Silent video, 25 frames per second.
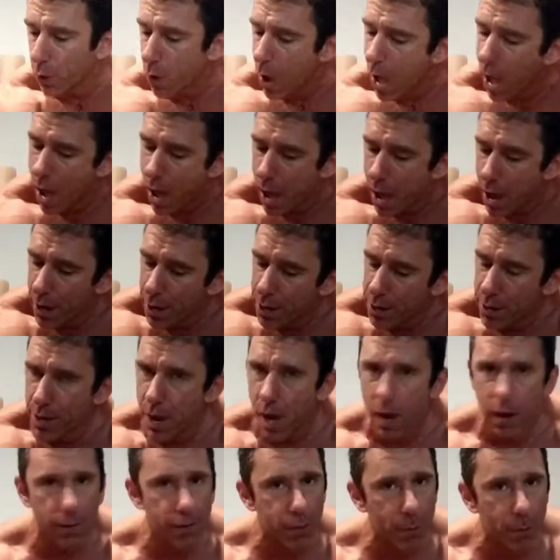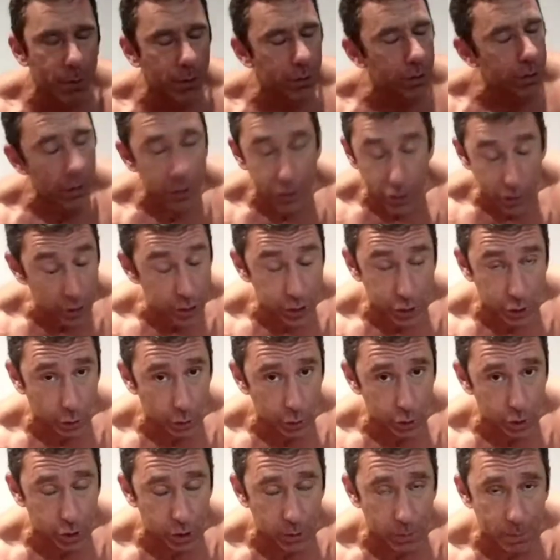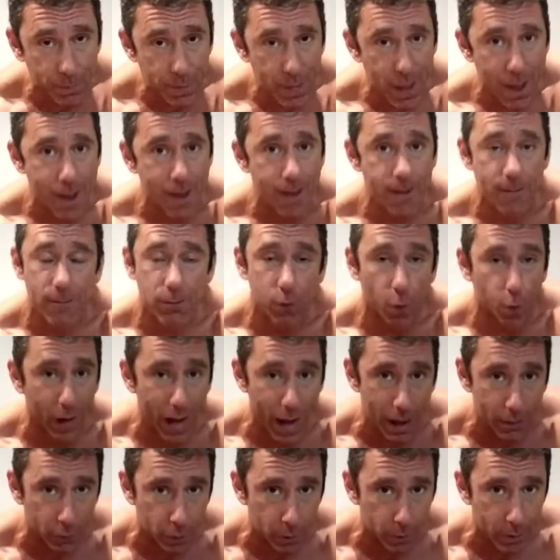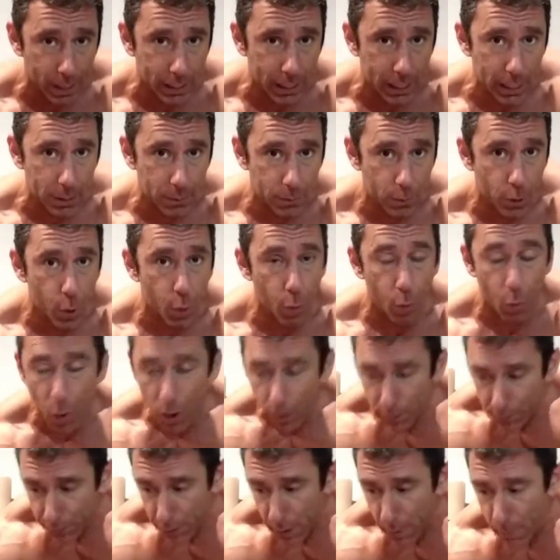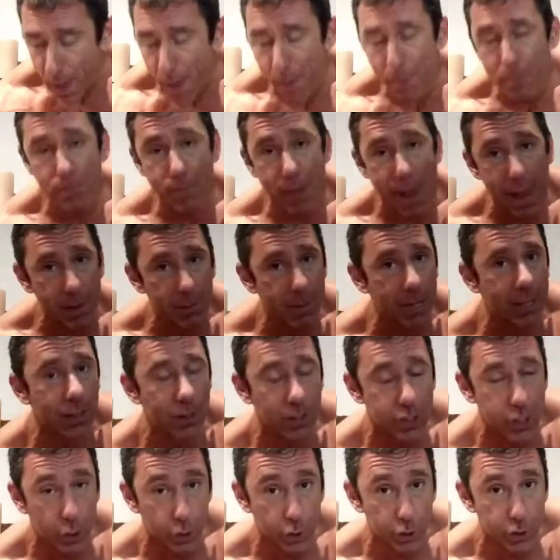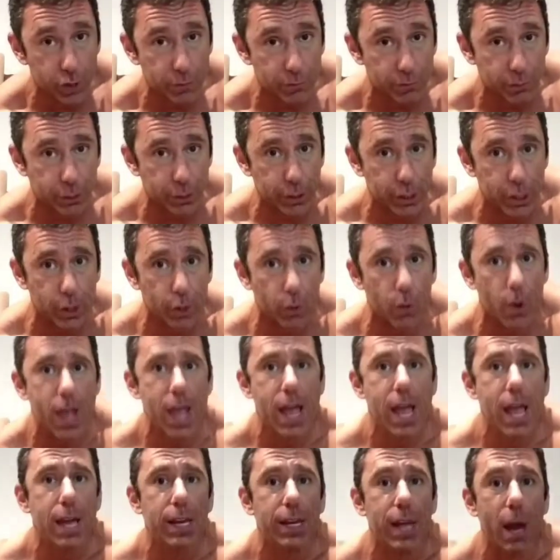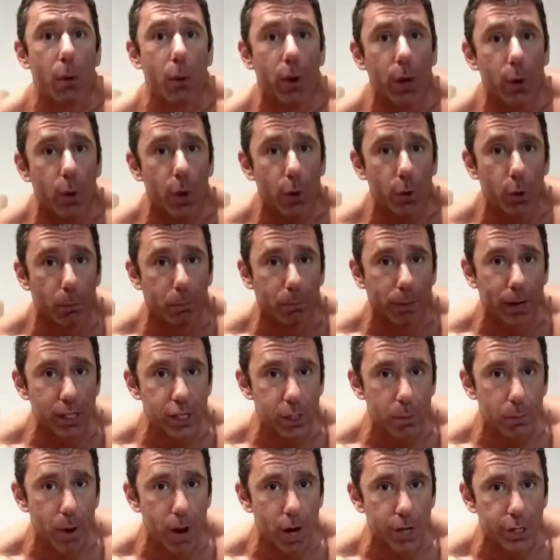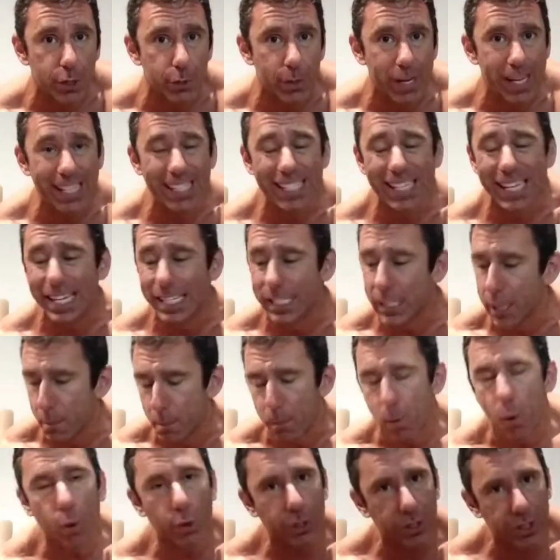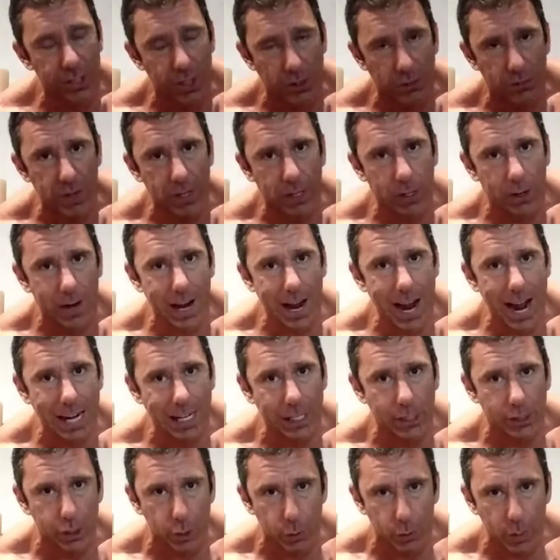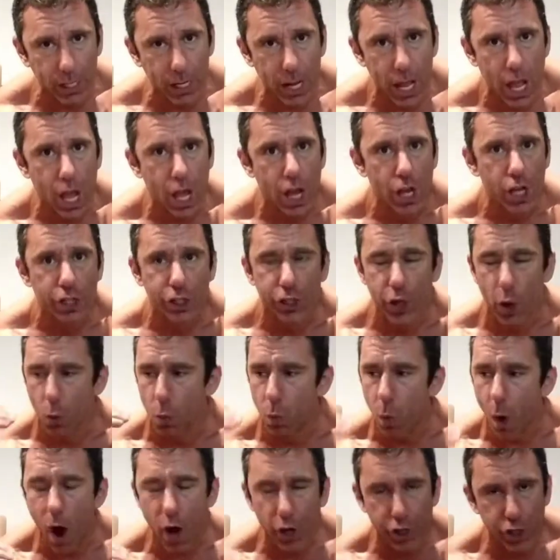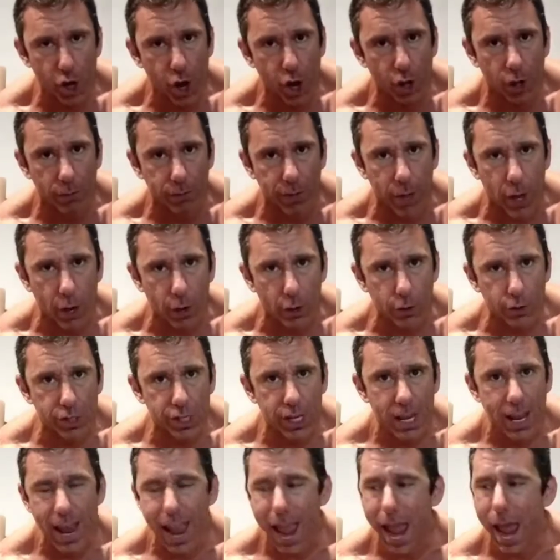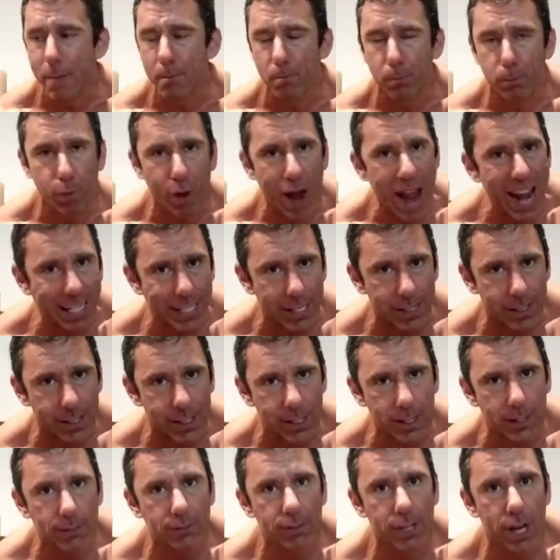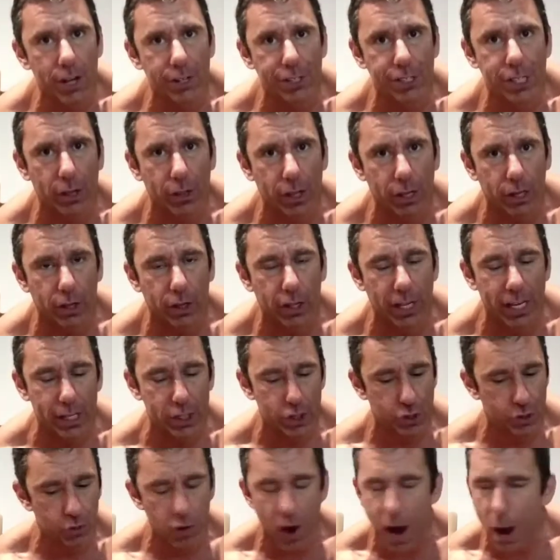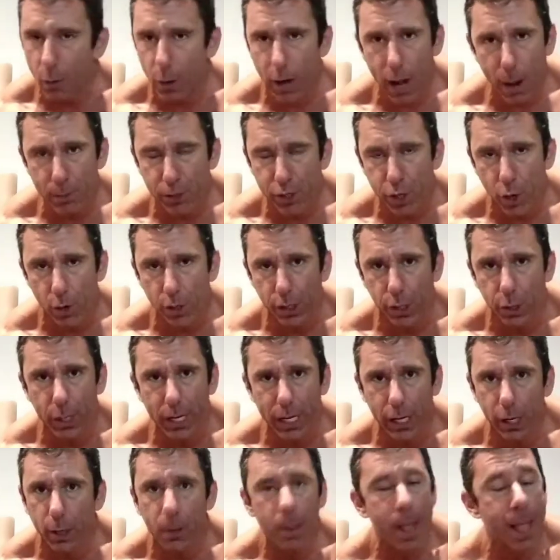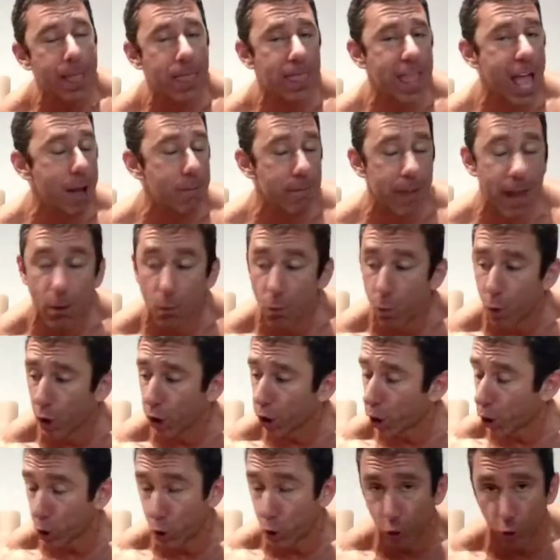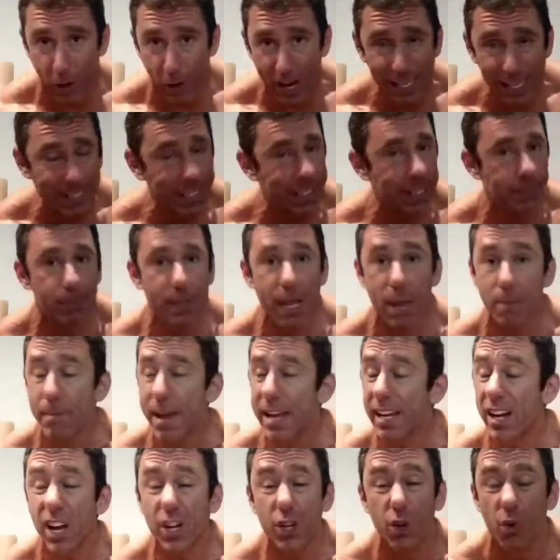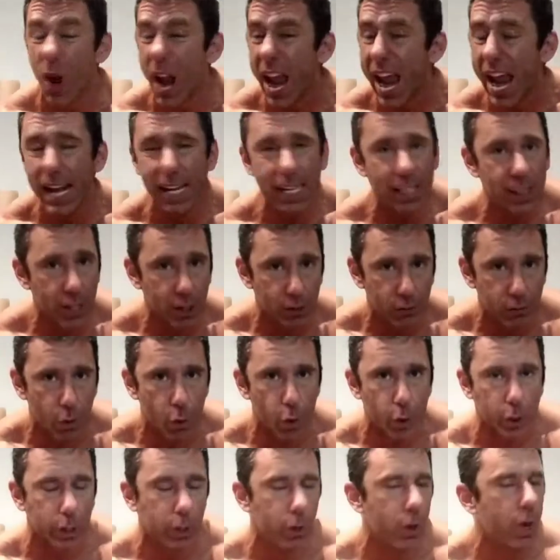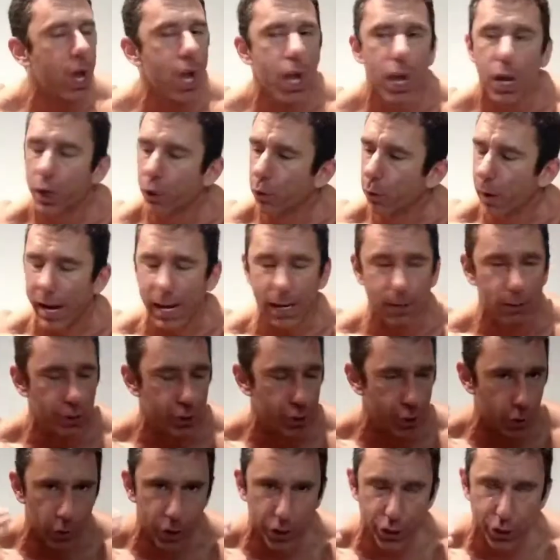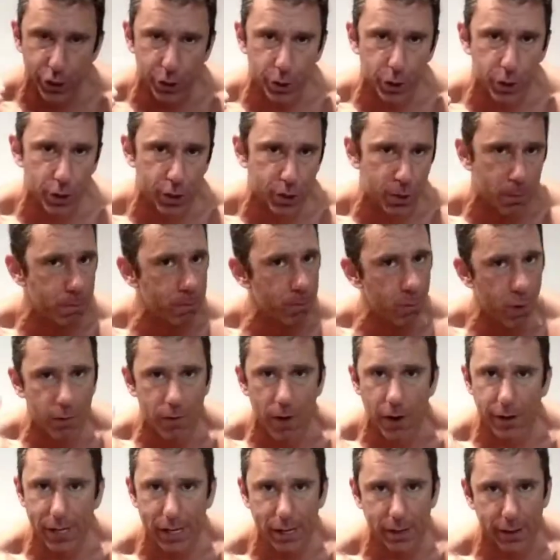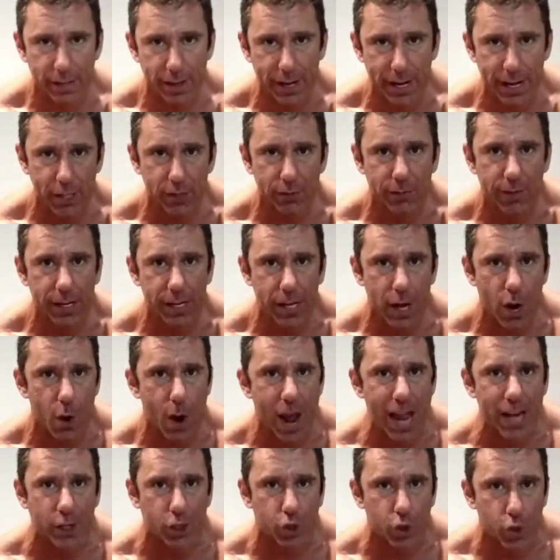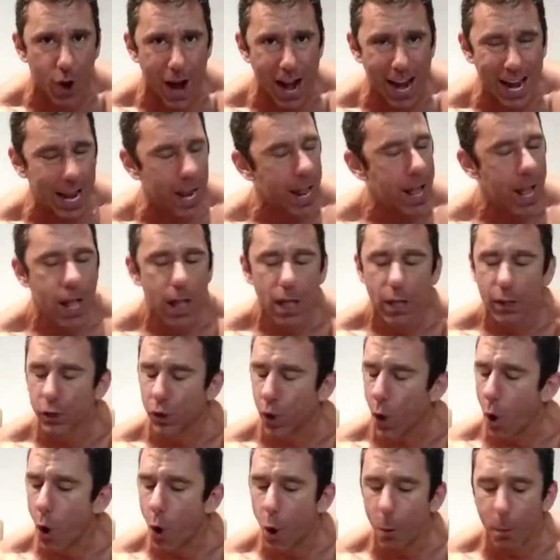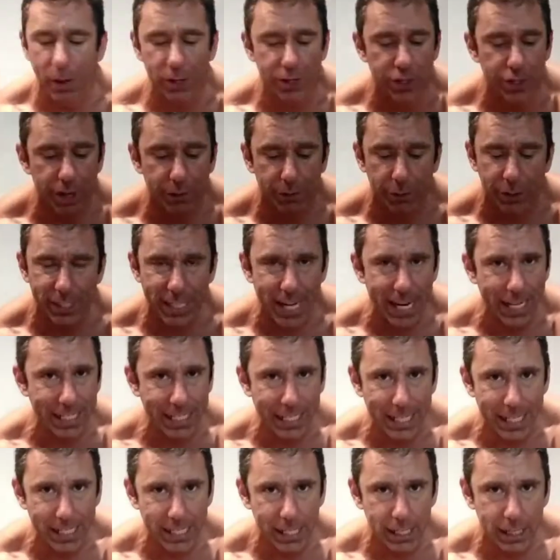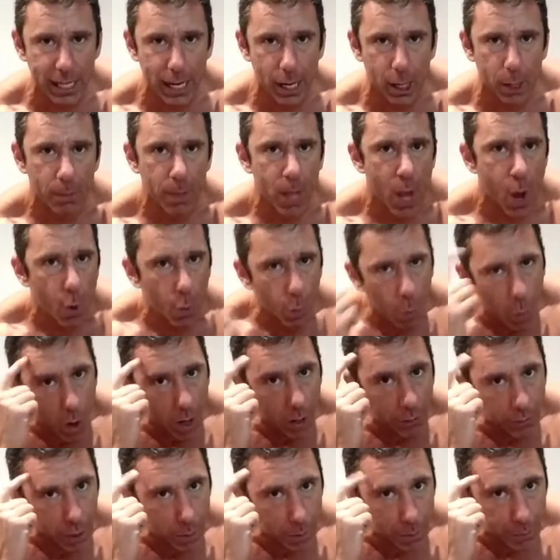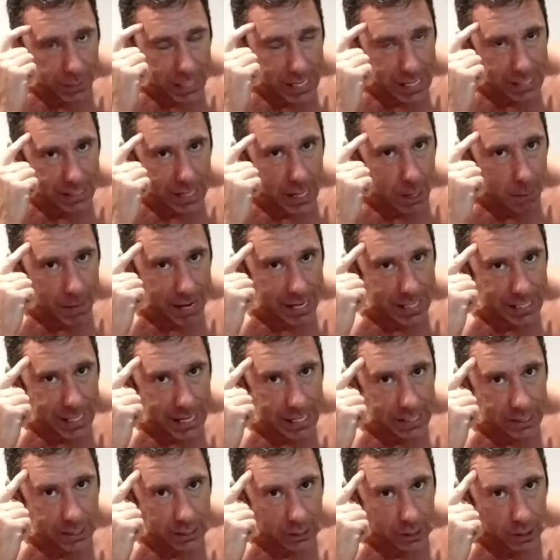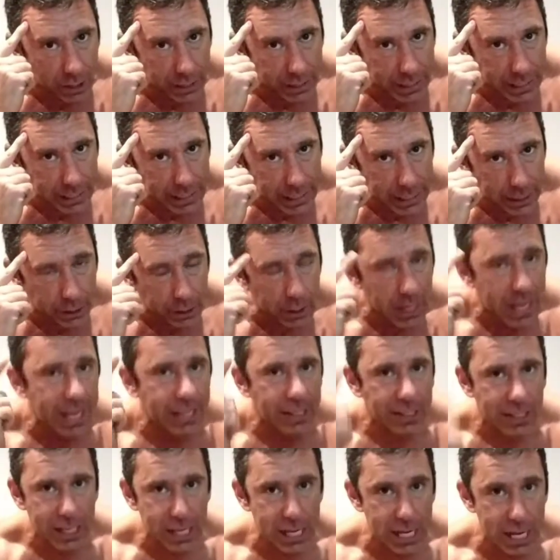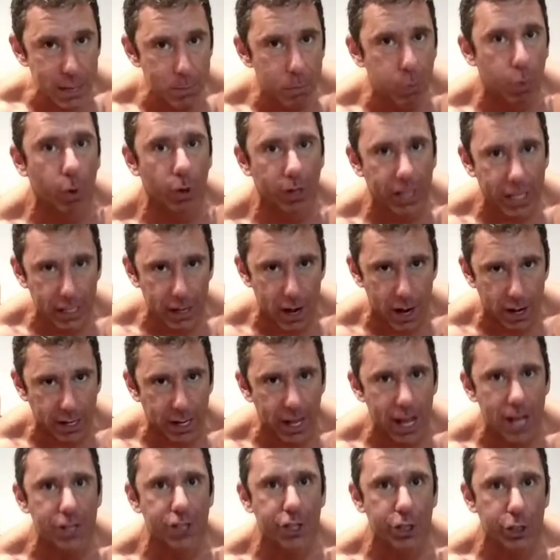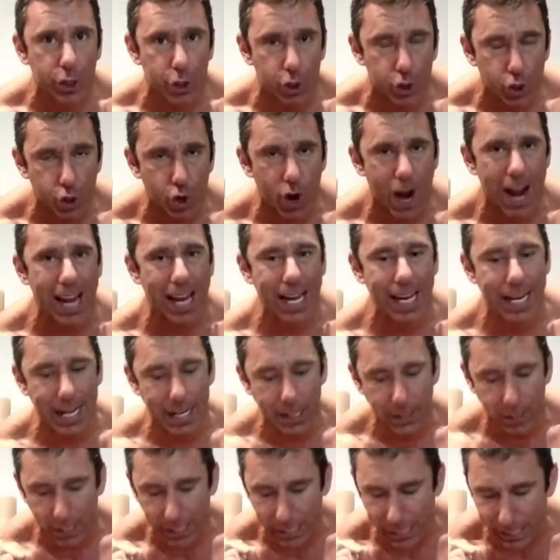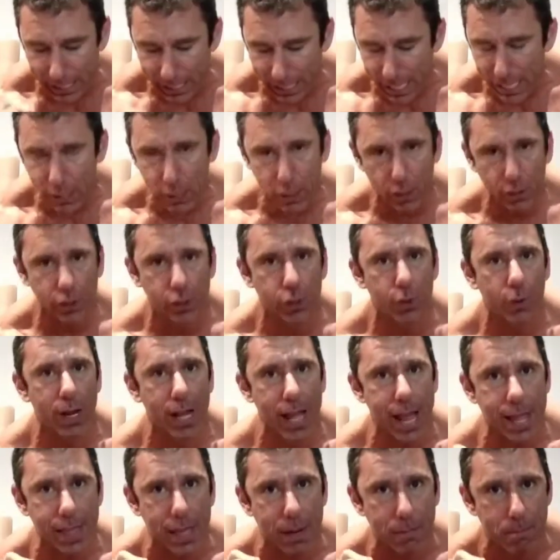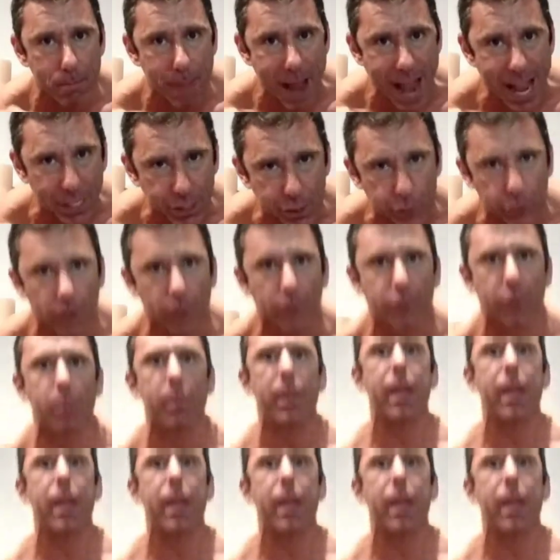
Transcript: you, none of them are the solution for everybody. One of them may be the solution for you. Now, what I want to impress upon you is it's important to figure out how to do it so watch all of those and practice it until it clicks. Try what I'm showing you here. That may work great. It may not do anything for you. Great. Do the search, move on down to the next video and try it. There's a whole bunch of different techniques in there. One of them is gonna make sense and click in here. Keep working on it until you try it, get used to it, and then master it